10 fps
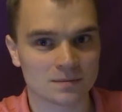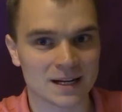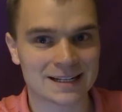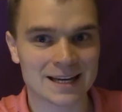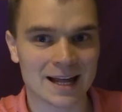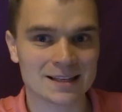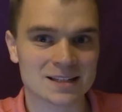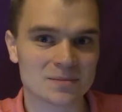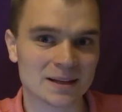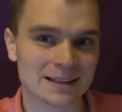it tends
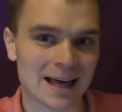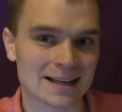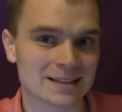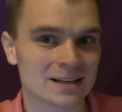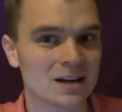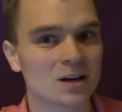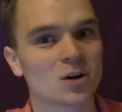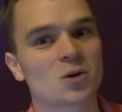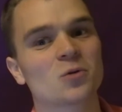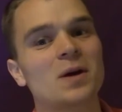to be less
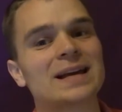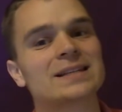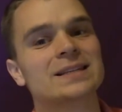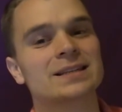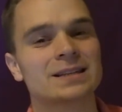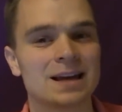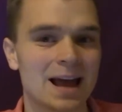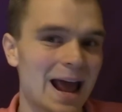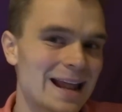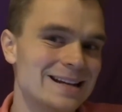grace
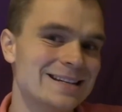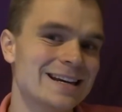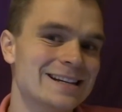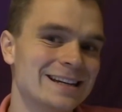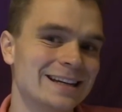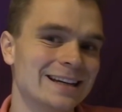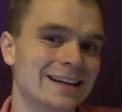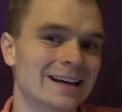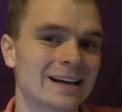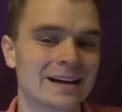and dignity
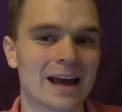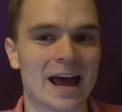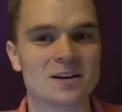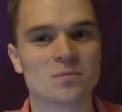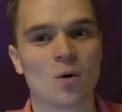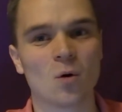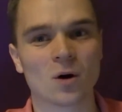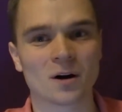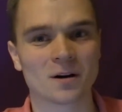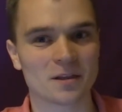and
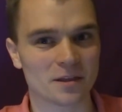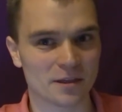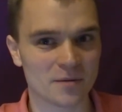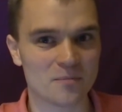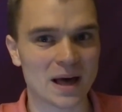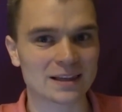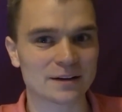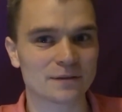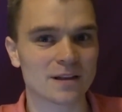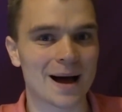more the belly
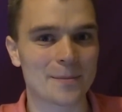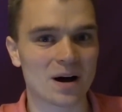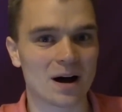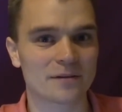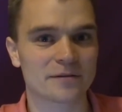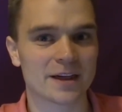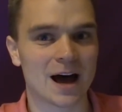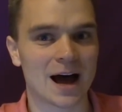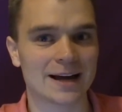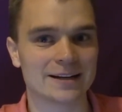flop off the
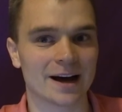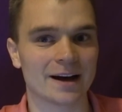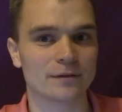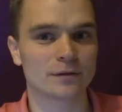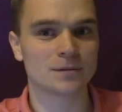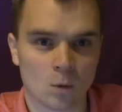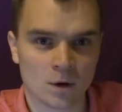high dive.